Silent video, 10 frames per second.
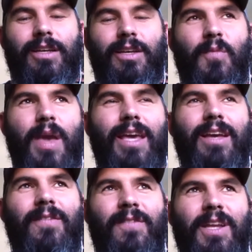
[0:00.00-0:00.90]

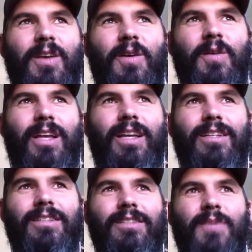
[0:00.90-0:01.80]
making a video, like
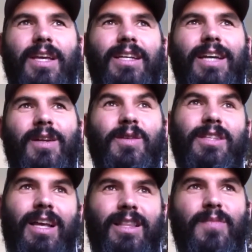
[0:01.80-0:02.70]
making a title
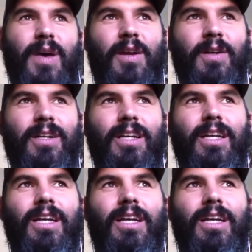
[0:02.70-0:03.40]
slightly better